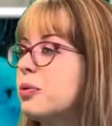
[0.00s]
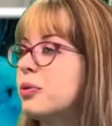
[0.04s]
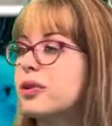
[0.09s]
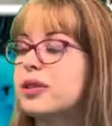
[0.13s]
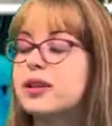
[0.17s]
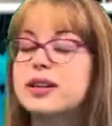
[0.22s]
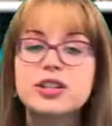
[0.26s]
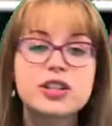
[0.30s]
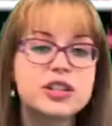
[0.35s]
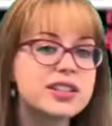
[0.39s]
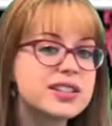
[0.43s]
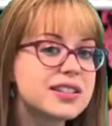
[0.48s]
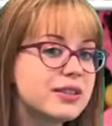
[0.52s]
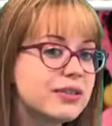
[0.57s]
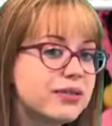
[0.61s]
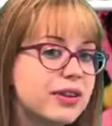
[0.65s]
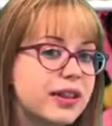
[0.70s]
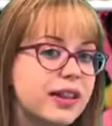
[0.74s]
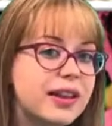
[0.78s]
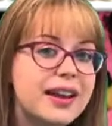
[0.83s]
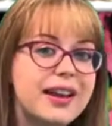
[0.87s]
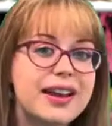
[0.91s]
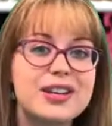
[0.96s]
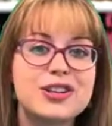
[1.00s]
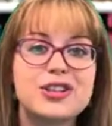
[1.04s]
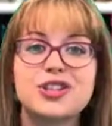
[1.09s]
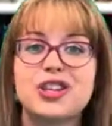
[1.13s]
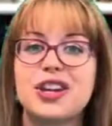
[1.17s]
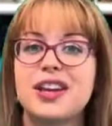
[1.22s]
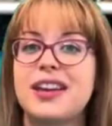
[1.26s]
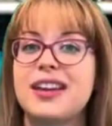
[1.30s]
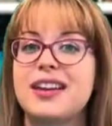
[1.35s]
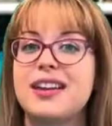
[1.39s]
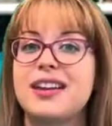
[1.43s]
religious
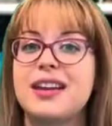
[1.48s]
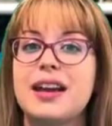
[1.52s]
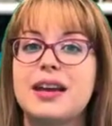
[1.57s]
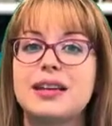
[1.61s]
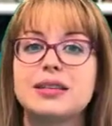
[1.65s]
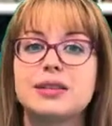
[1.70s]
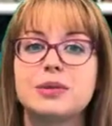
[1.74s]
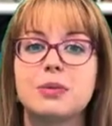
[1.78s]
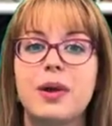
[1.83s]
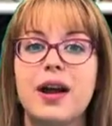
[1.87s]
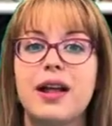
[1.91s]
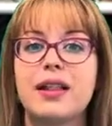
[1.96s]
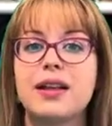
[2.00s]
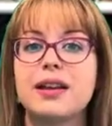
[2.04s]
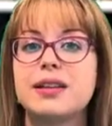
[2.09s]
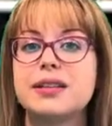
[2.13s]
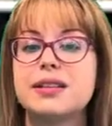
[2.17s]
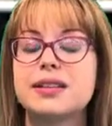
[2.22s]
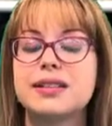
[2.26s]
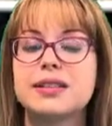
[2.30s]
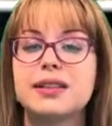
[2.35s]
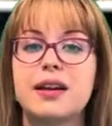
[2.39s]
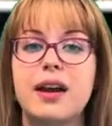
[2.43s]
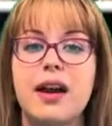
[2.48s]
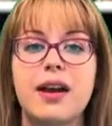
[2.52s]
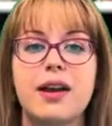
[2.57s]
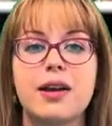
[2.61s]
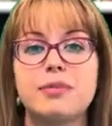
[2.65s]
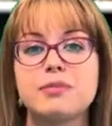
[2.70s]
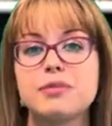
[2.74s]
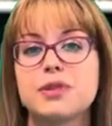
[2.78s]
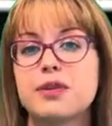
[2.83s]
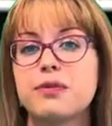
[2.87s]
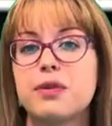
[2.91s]
affiliation, as well as
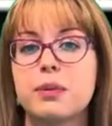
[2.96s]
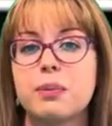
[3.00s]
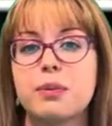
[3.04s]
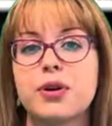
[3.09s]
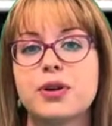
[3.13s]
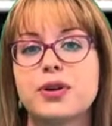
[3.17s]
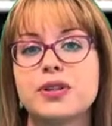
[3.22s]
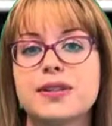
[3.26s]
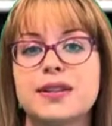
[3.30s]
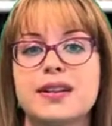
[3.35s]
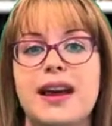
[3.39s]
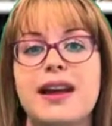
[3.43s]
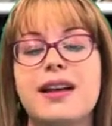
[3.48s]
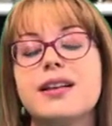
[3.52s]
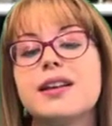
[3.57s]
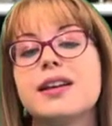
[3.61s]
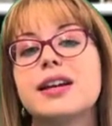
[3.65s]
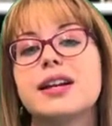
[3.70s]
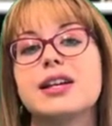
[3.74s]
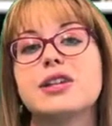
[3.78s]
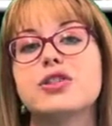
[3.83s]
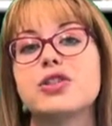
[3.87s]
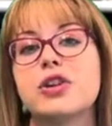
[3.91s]
um, different personality